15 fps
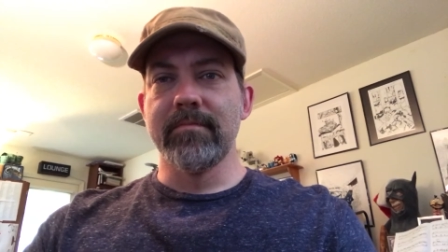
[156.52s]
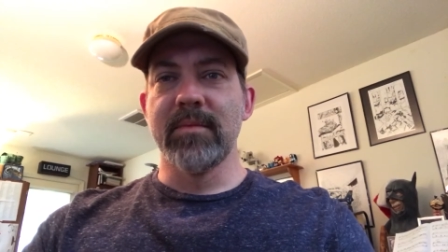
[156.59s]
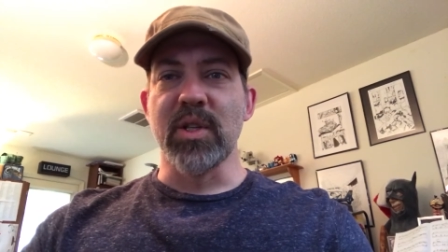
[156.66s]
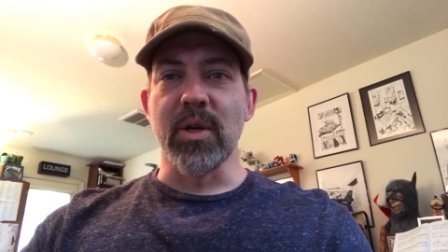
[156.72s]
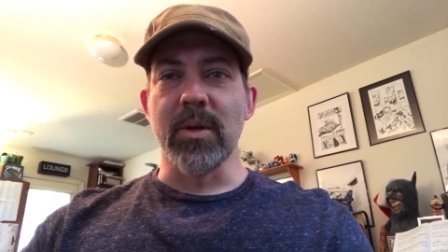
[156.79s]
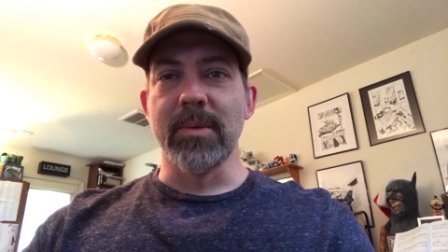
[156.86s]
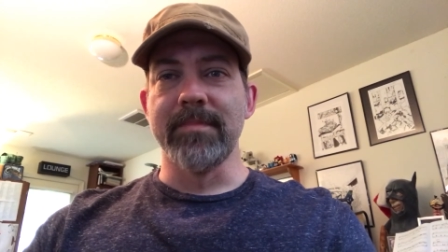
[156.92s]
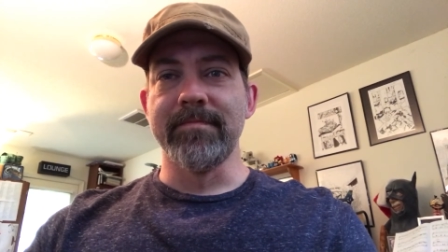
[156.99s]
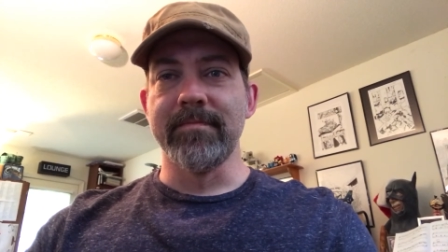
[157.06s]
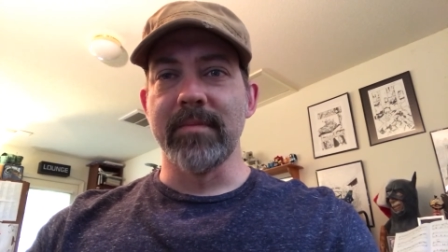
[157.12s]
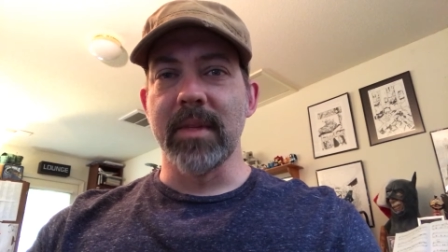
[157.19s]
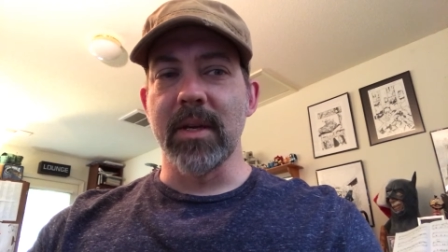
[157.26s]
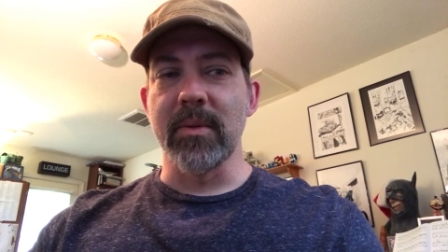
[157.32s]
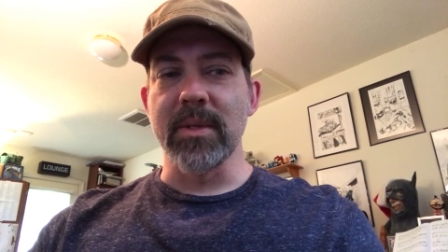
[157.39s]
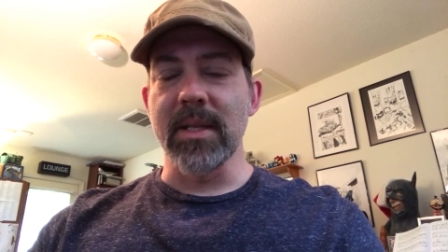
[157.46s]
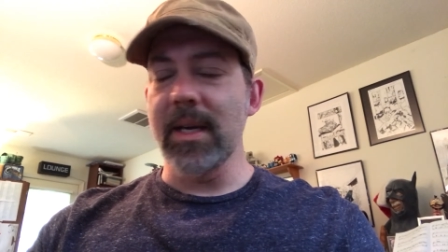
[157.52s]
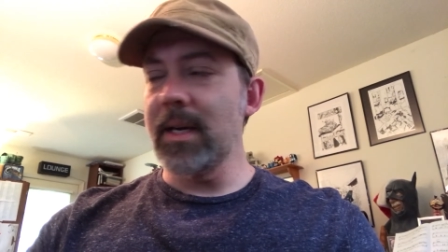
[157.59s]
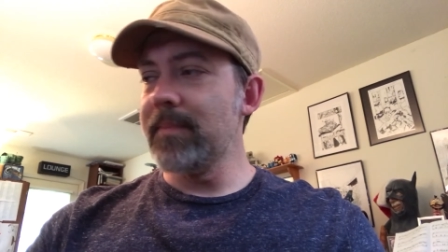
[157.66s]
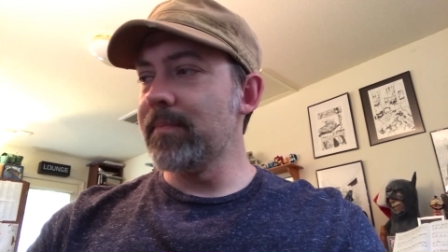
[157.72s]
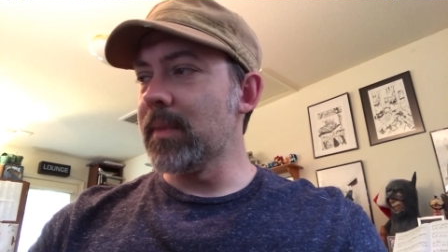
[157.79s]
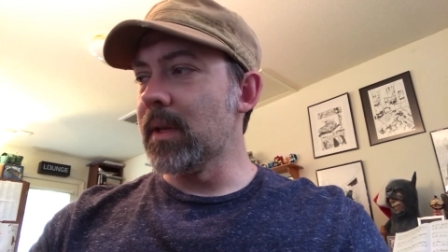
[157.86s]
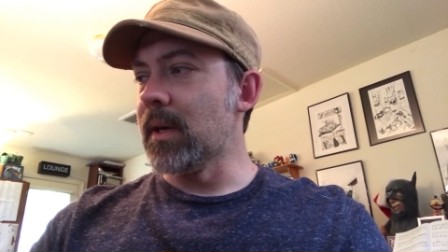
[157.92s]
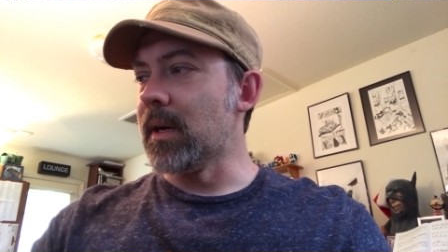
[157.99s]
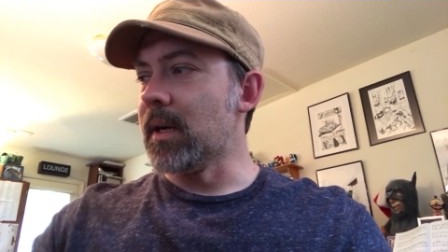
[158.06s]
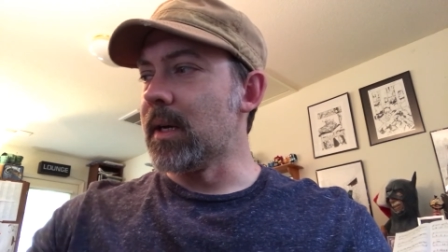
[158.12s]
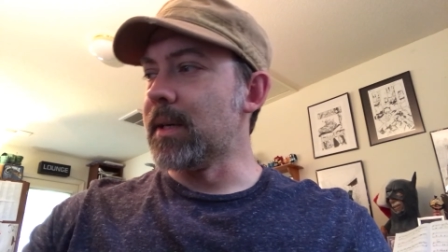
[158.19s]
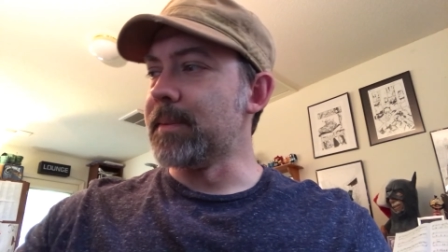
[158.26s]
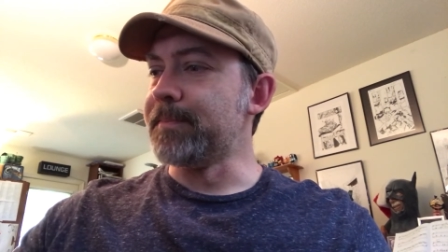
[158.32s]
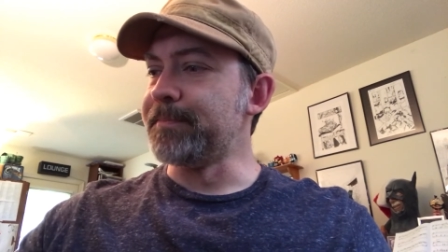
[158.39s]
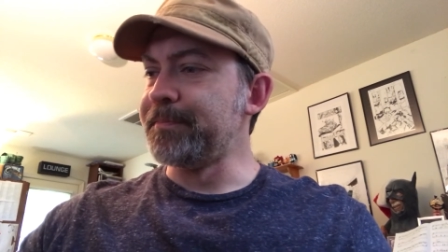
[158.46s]
So there was that.
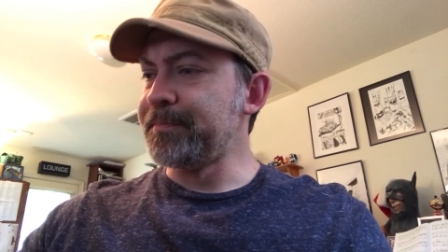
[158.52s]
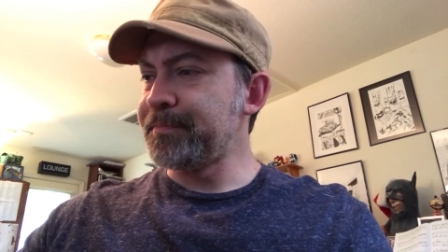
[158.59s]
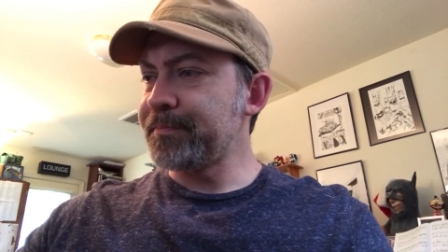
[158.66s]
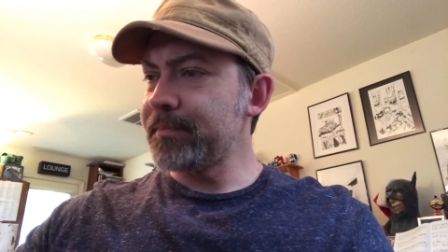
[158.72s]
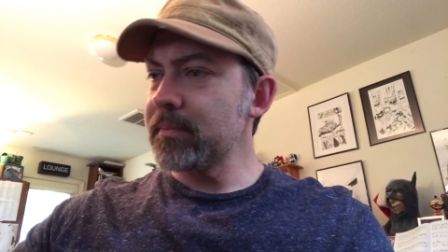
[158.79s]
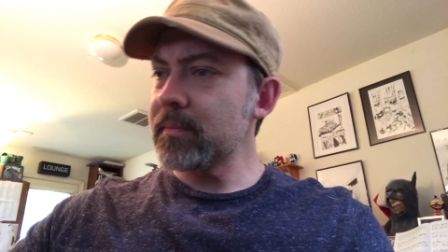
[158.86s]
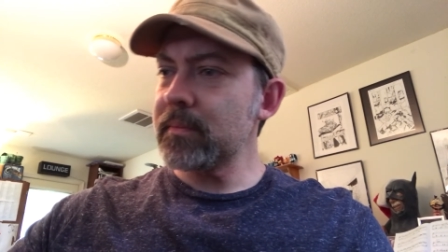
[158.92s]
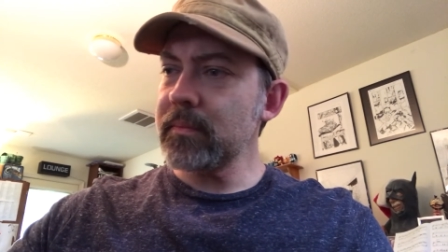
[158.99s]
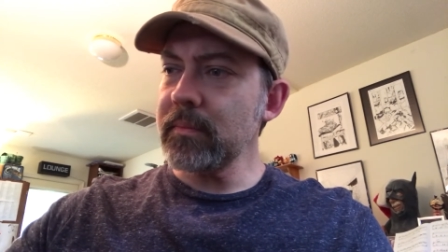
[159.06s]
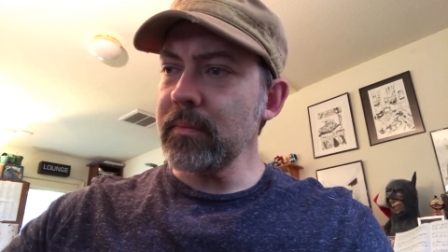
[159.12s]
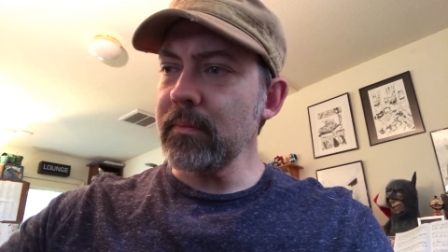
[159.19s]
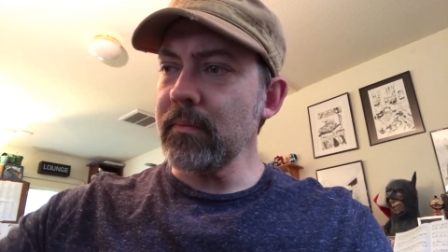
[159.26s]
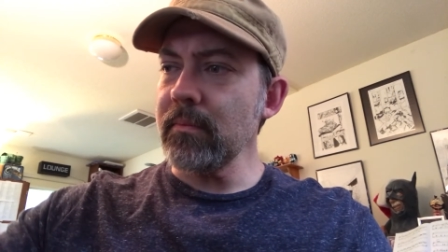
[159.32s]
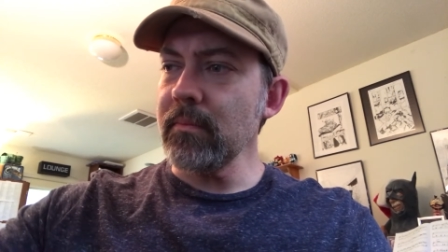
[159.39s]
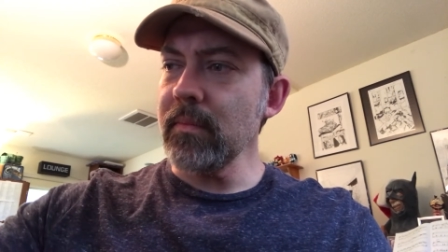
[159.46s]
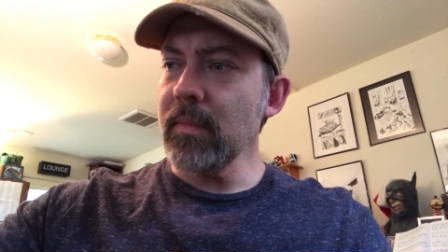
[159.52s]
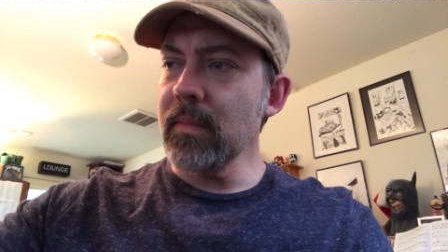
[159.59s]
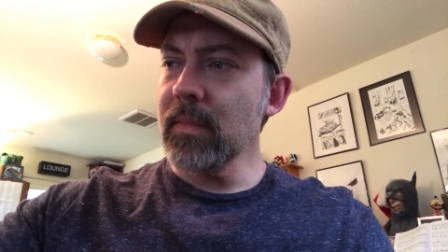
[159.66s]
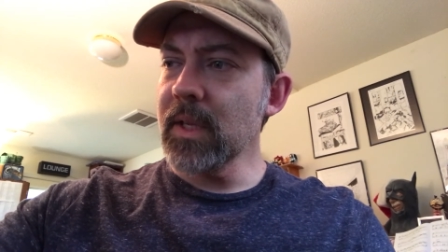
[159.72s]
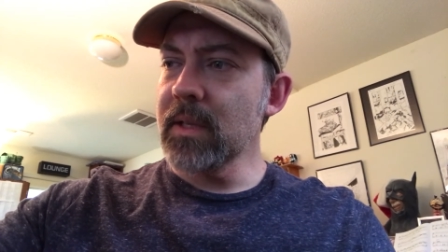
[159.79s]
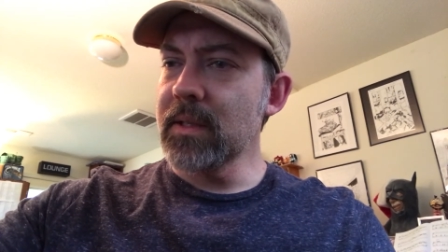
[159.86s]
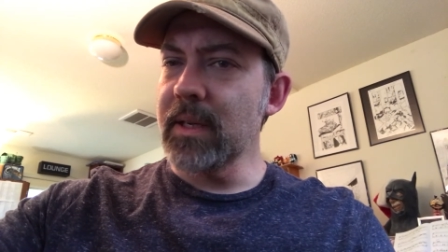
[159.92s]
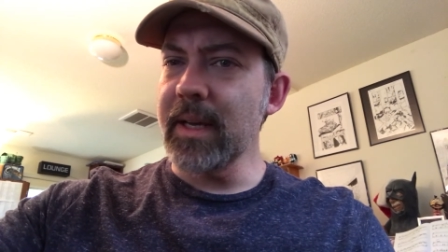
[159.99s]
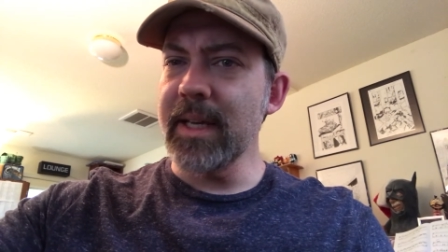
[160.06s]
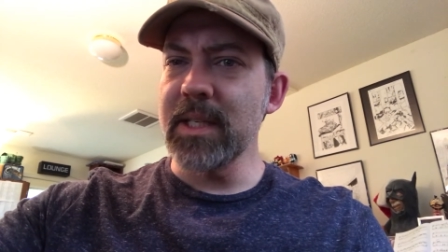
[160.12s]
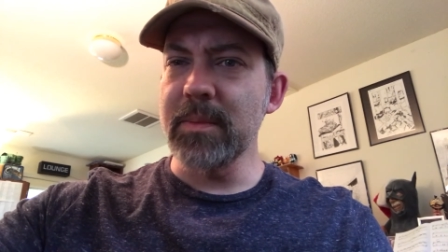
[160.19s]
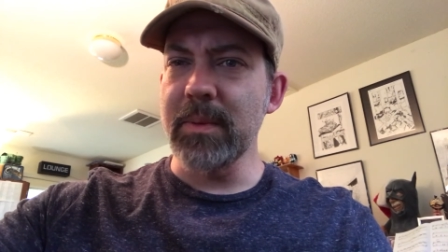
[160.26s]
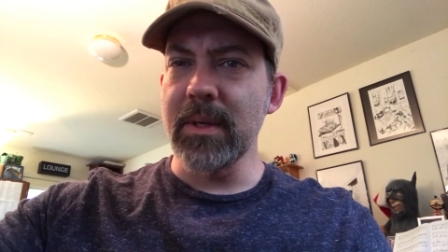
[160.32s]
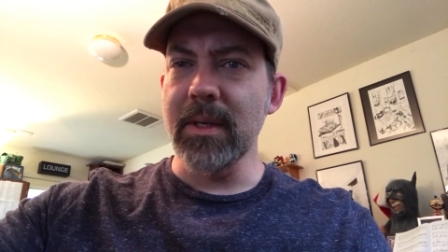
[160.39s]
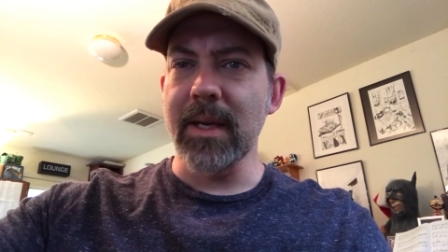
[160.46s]
Today it's
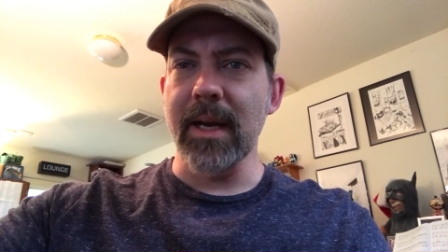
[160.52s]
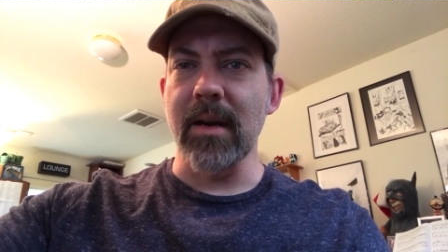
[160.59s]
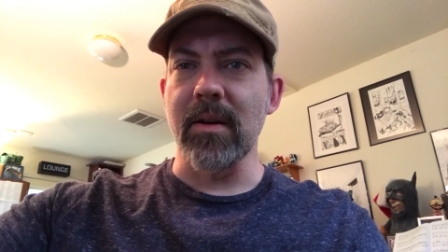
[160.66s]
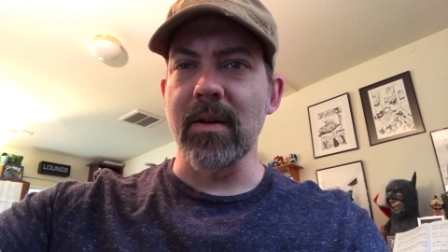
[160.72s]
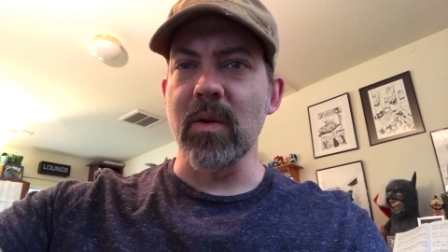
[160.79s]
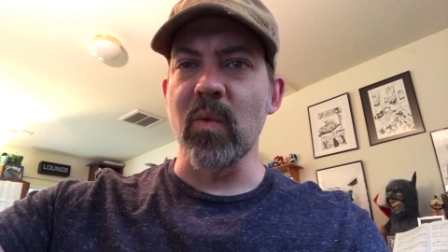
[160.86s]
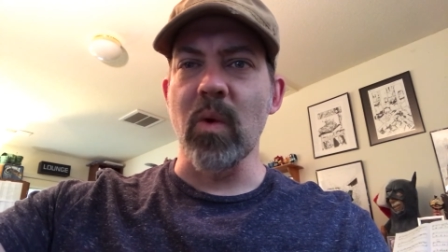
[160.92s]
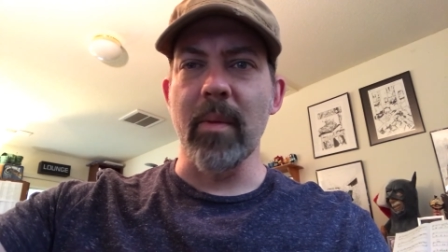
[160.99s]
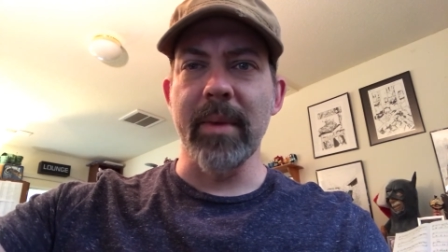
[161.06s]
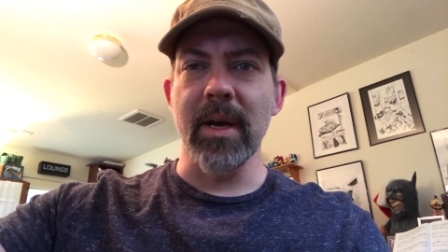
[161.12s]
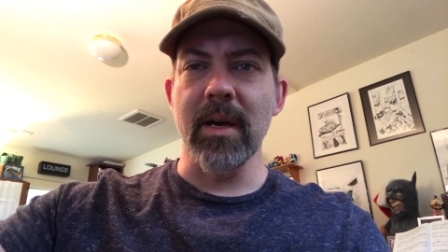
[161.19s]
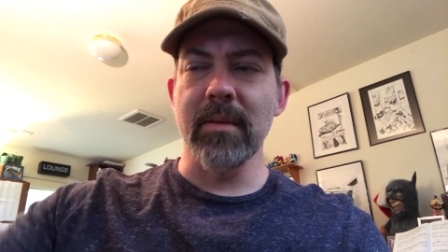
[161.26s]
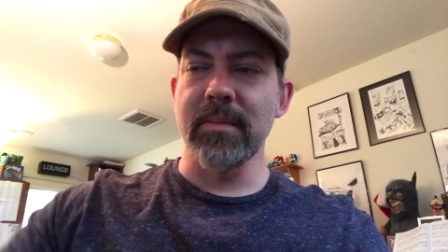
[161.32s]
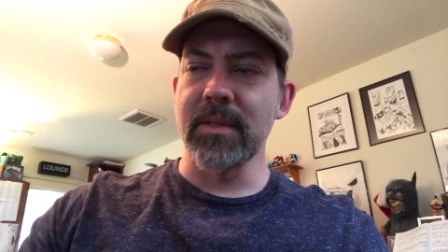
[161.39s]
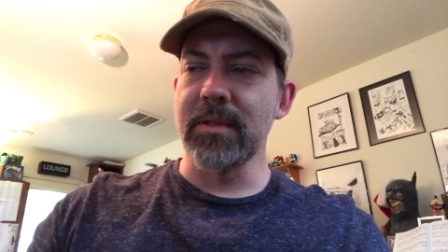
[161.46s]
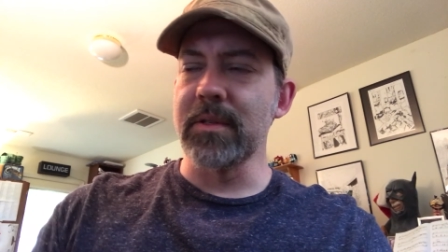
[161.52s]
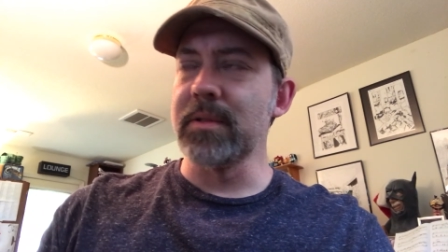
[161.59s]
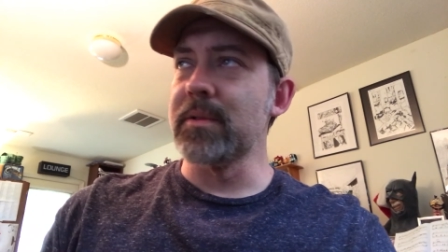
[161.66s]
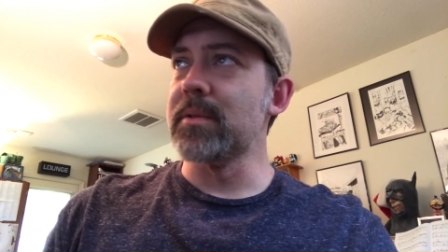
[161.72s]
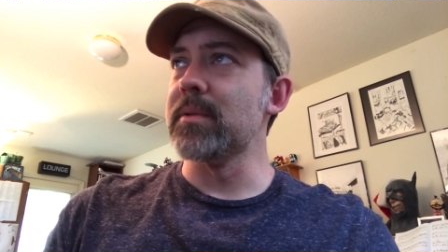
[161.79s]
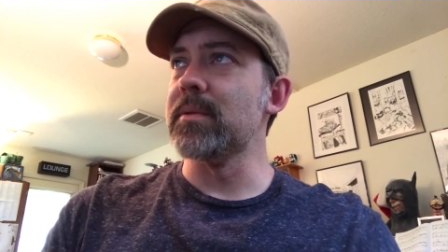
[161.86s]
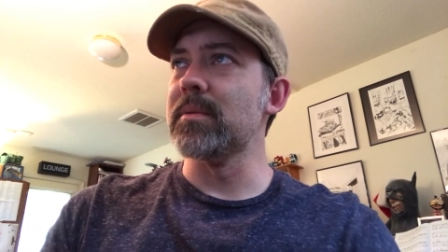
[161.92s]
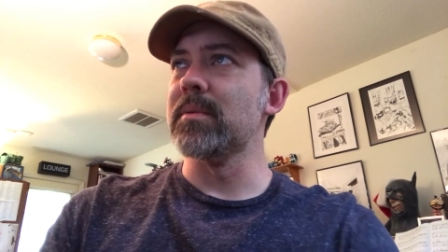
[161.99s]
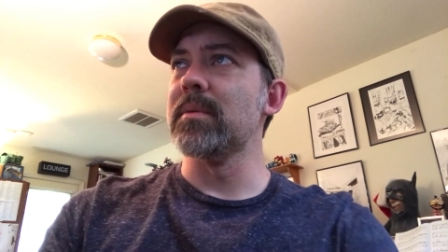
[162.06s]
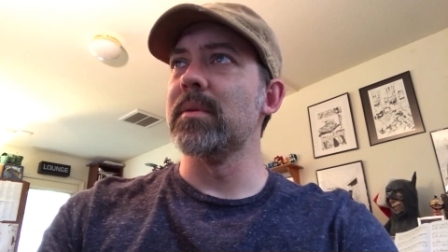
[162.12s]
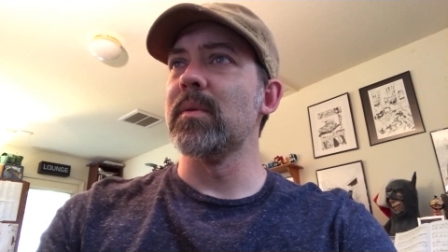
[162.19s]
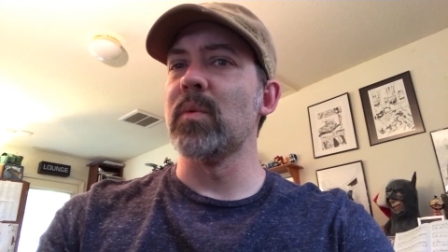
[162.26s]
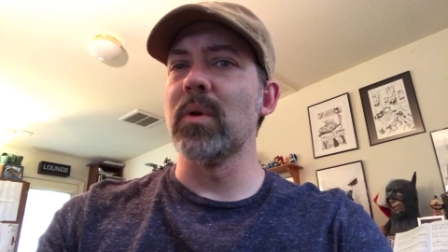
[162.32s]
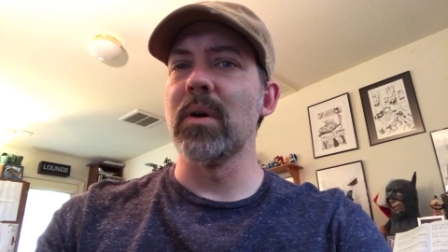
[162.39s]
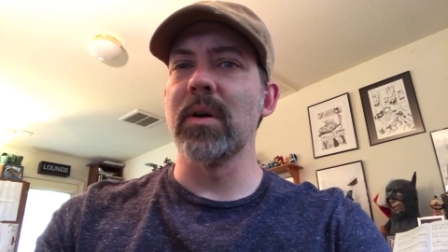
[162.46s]
been kind of hard warming up to
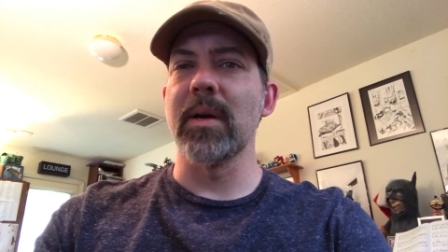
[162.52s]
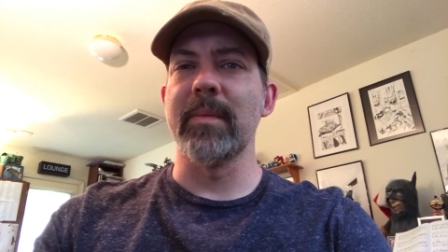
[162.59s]
work.